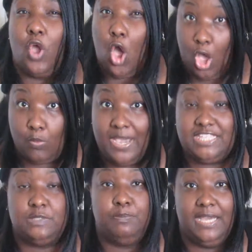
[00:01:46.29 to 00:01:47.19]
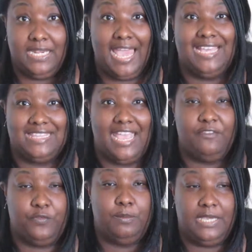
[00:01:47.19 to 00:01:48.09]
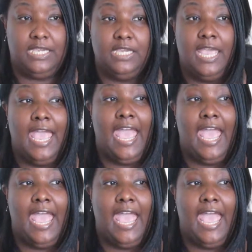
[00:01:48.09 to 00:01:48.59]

always been like that for me.